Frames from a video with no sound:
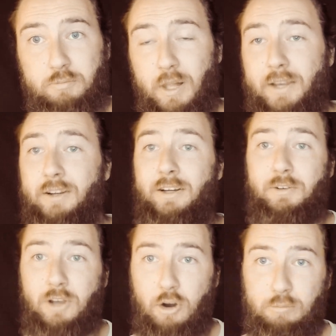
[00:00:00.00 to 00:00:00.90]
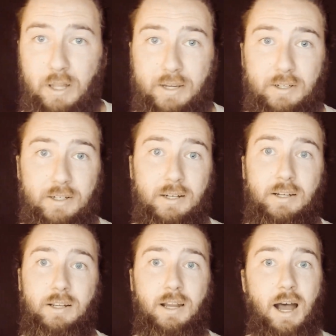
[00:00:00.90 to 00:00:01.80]
Blender and you know Blender,
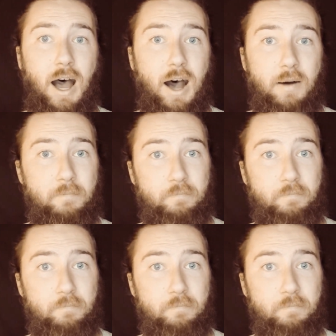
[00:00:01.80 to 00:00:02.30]
a